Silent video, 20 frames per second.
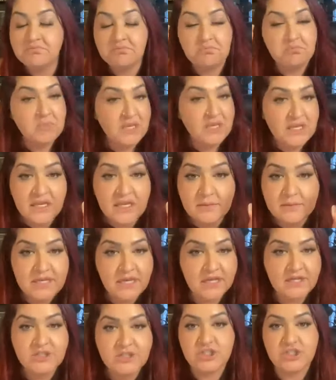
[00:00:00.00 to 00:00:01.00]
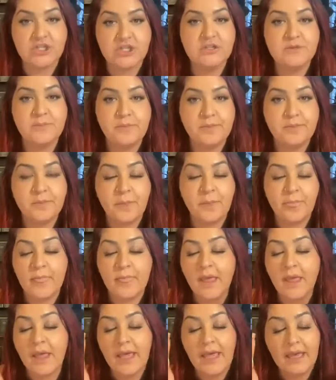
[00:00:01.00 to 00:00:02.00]
medium texture,
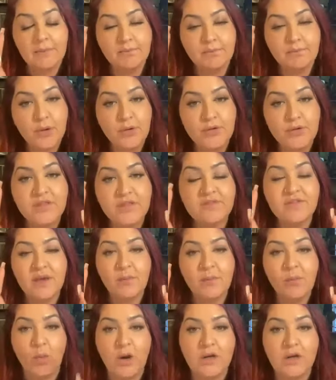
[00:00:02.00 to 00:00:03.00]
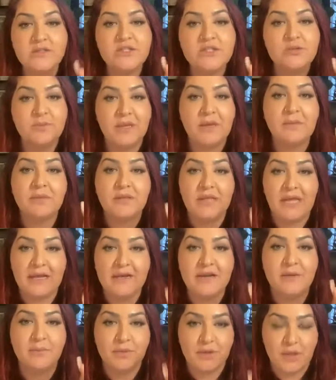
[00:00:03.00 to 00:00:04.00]
and both of them want to be
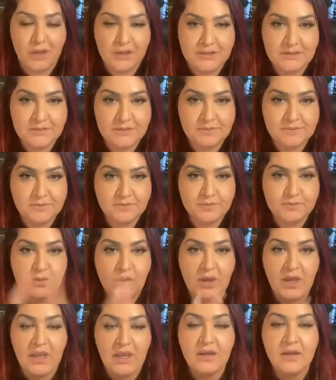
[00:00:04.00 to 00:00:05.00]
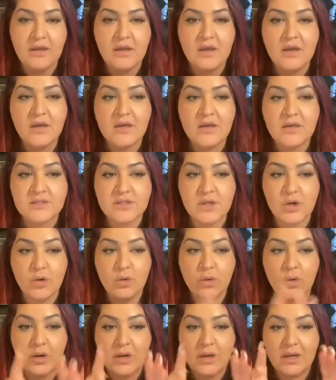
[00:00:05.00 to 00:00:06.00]
platinum blonde. Okay.
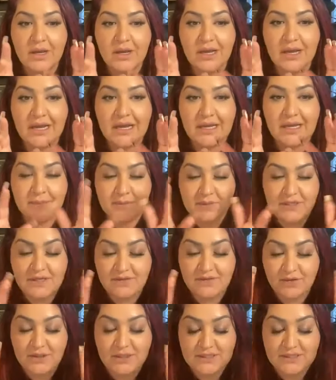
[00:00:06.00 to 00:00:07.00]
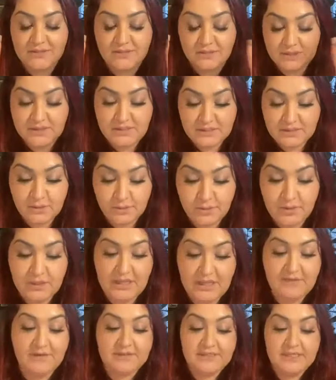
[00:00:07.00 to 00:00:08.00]
So I'm going to give you this. This is a real
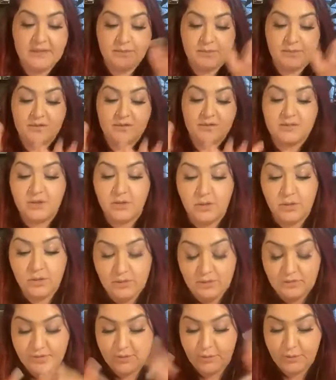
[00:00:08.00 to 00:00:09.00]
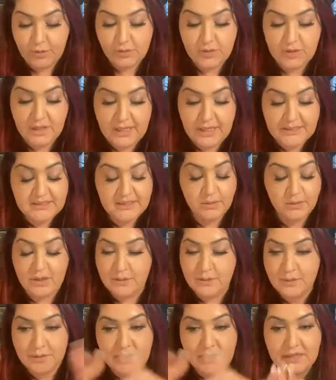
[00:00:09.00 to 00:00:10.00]
life example. So for both clients, they want
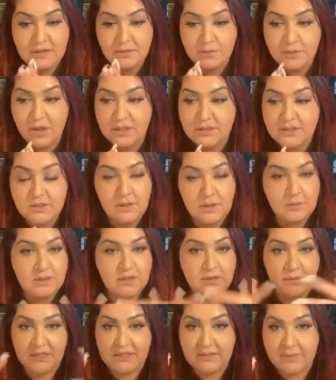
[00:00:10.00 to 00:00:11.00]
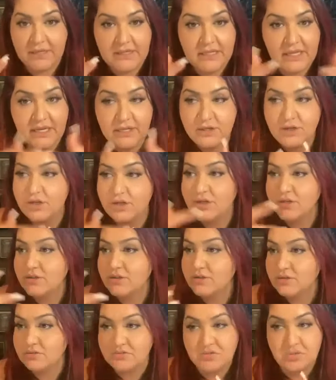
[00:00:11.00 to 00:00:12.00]
to be platinum blonde. So I'm going to mix my lightener,
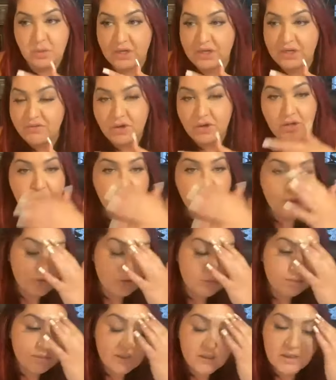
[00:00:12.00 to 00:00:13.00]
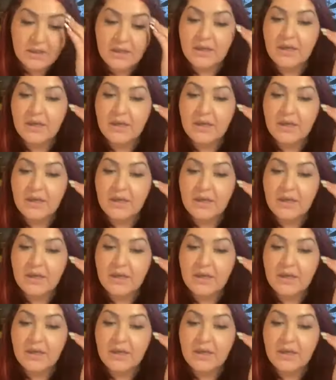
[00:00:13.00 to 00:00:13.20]
20 volume.